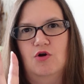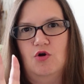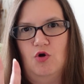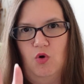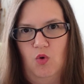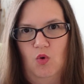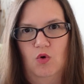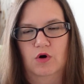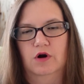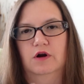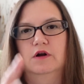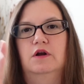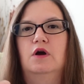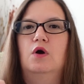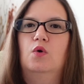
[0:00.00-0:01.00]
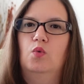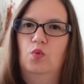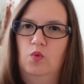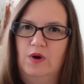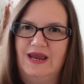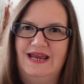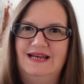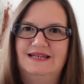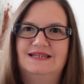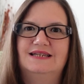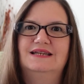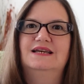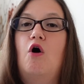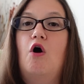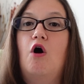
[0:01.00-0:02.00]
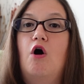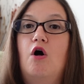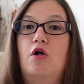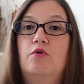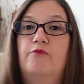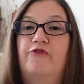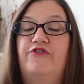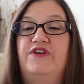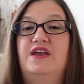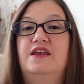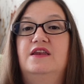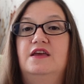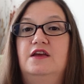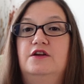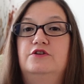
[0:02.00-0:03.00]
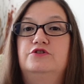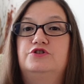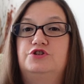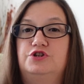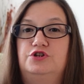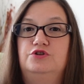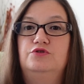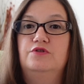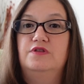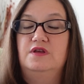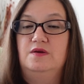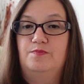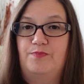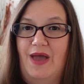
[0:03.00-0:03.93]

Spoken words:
corn, wheat all feed into the